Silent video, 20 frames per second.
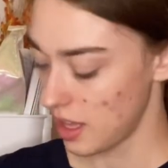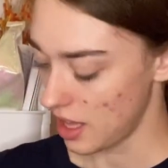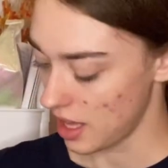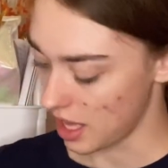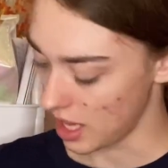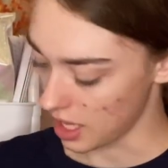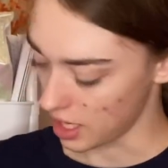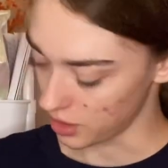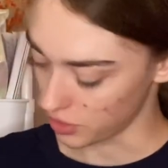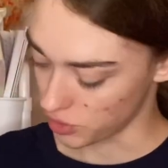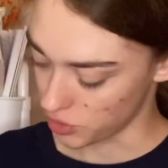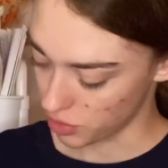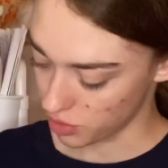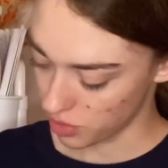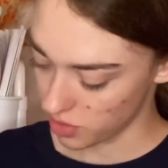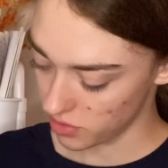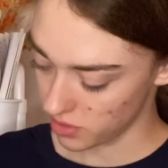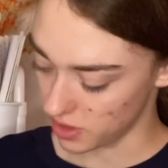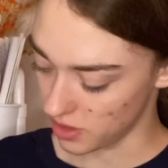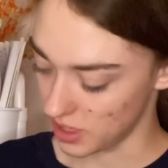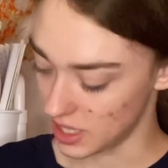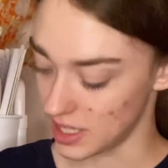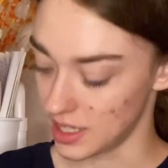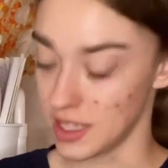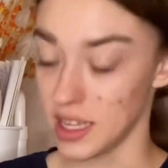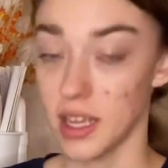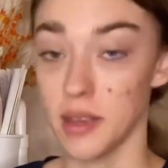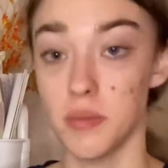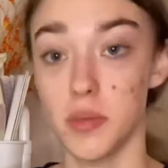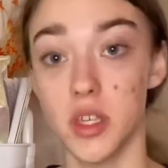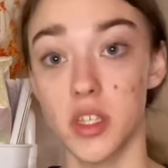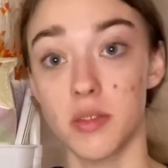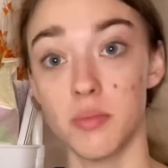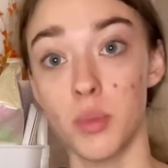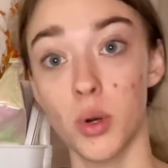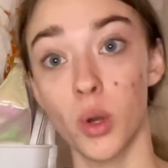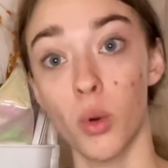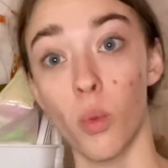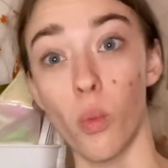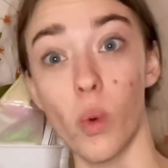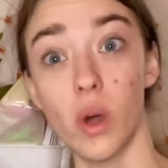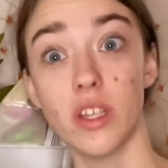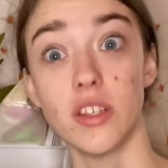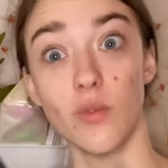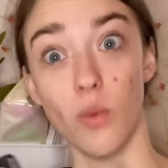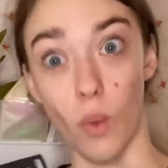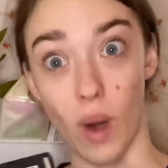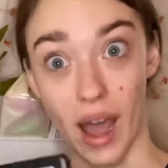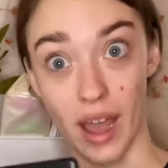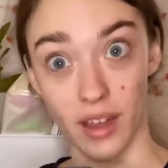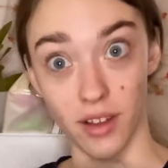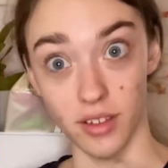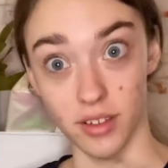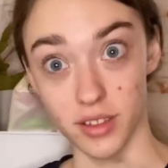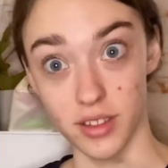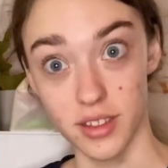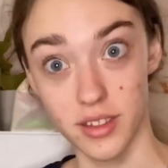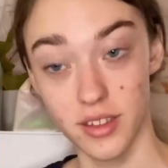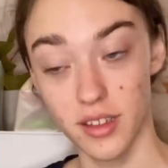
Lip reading: And true to his name, this book was wild.